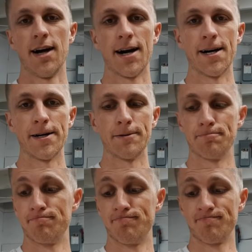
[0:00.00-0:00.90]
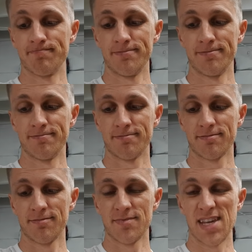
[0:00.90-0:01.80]

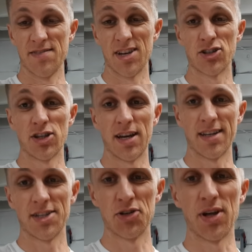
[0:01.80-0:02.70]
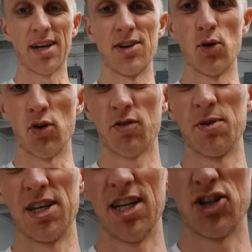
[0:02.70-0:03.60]
Um, eventually I need to do like a
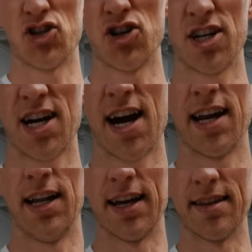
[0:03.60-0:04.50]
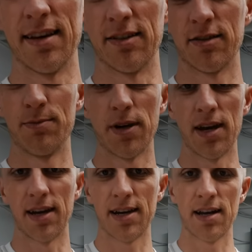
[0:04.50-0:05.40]
Norseman t-shirt, kind of like this, but
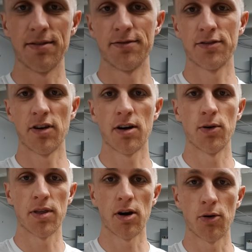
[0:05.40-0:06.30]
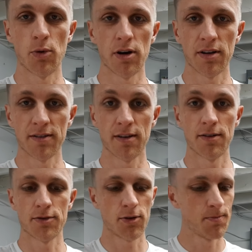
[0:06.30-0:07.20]
I kind of suck with artwork and
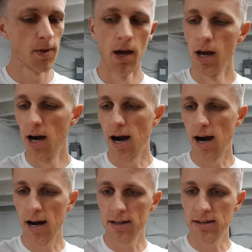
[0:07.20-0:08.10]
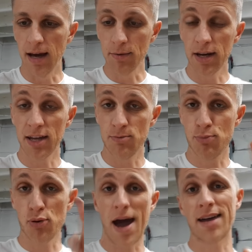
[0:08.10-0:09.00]
stuff. So uh, I'm going to get
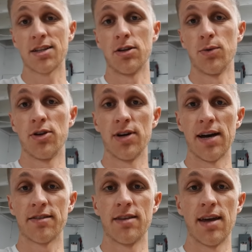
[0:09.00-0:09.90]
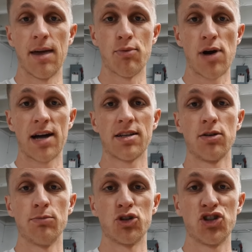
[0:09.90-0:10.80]
practical with you guys today,
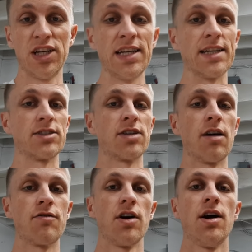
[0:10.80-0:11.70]
practical machining stuff.